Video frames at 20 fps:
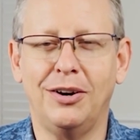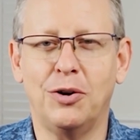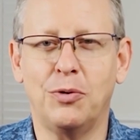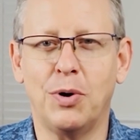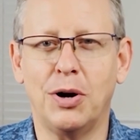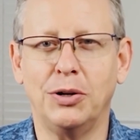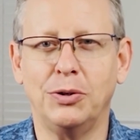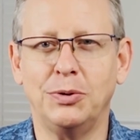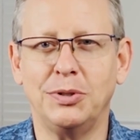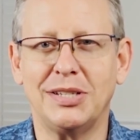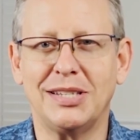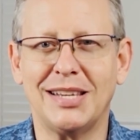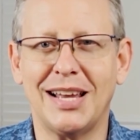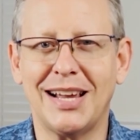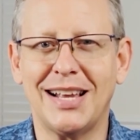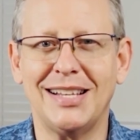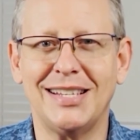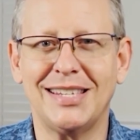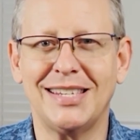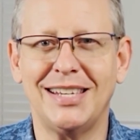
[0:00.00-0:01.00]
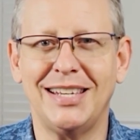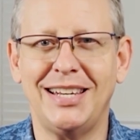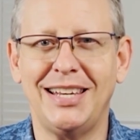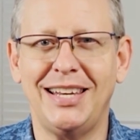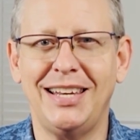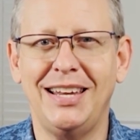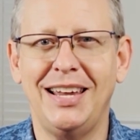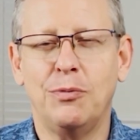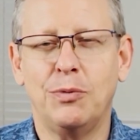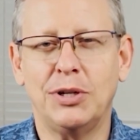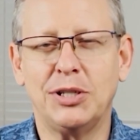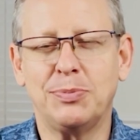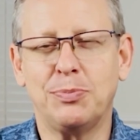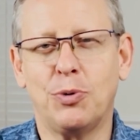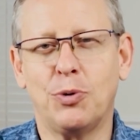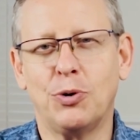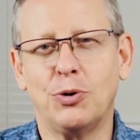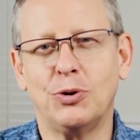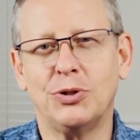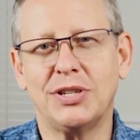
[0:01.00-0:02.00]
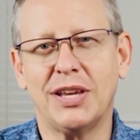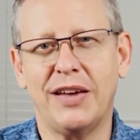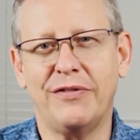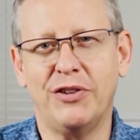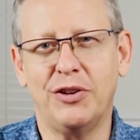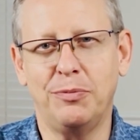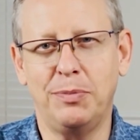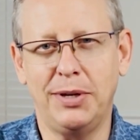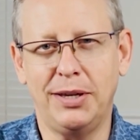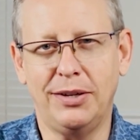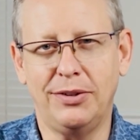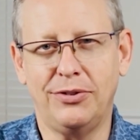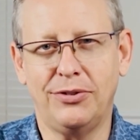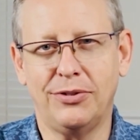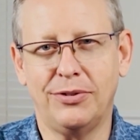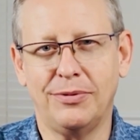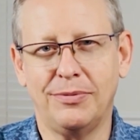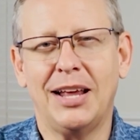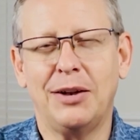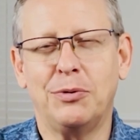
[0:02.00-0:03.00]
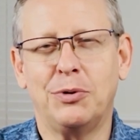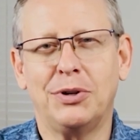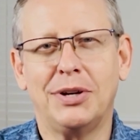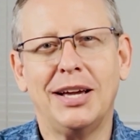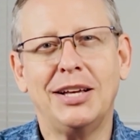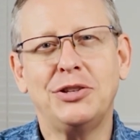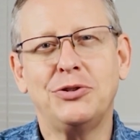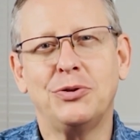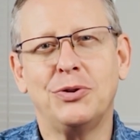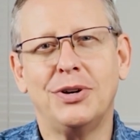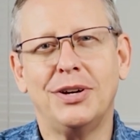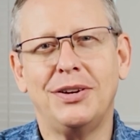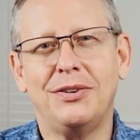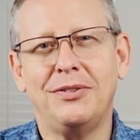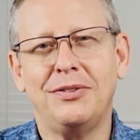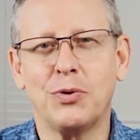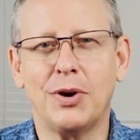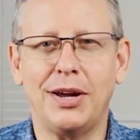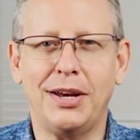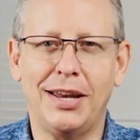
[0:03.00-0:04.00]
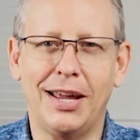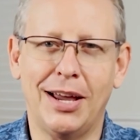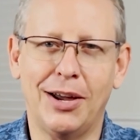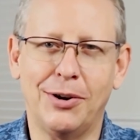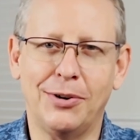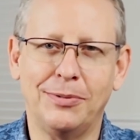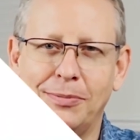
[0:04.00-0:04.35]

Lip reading: Oahu's second city, which borders Ewa Beach. And we'll get to it right now.